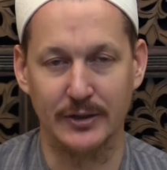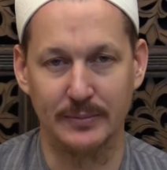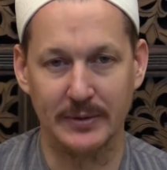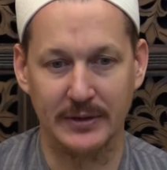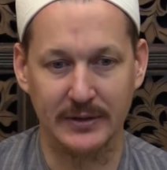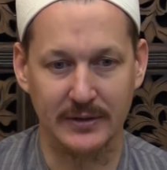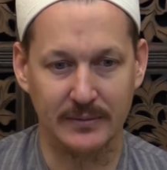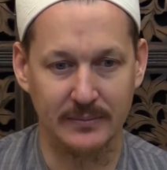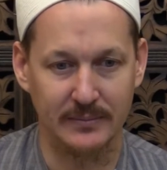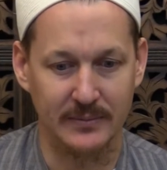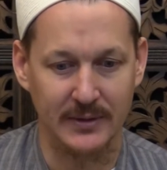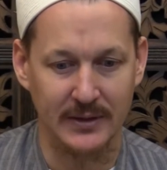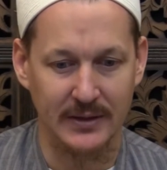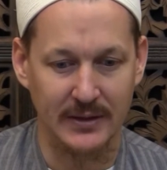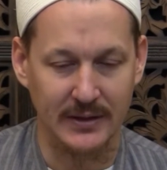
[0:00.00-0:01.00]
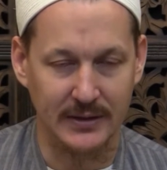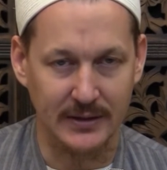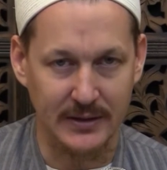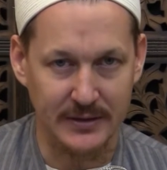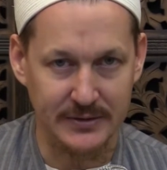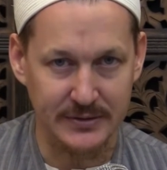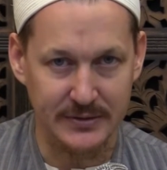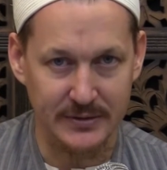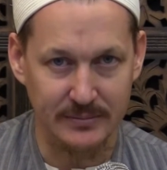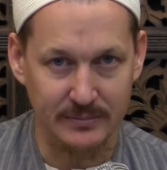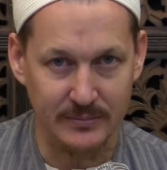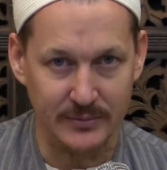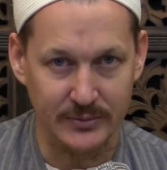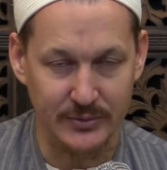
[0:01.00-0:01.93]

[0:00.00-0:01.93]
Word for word: you become accustomed